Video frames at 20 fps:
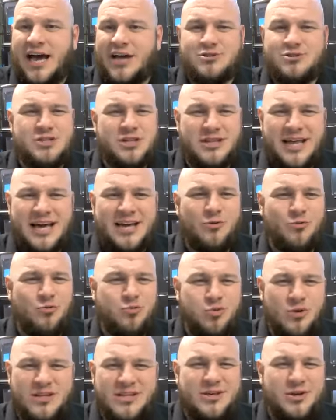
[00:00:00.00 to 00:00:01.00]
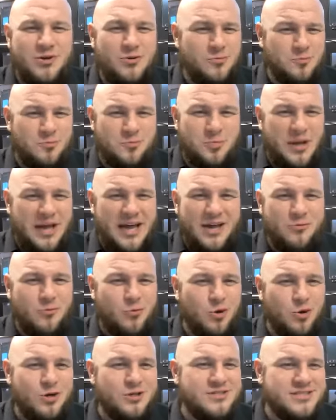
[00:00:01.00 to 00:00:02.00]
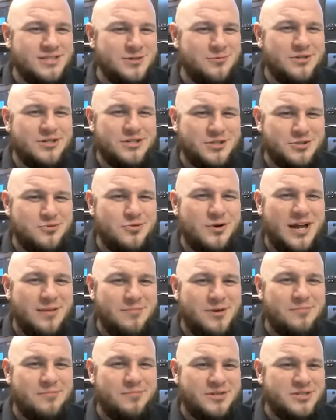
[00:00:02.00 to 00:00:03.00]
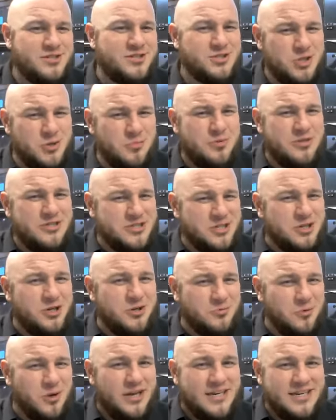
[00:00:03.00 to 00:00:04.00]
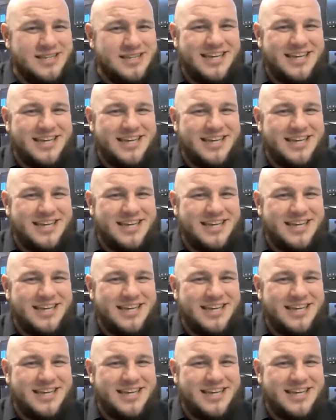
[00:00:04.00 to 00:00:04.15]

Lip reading: There's a lot of really bad words that would describe it, but stupid's a good one.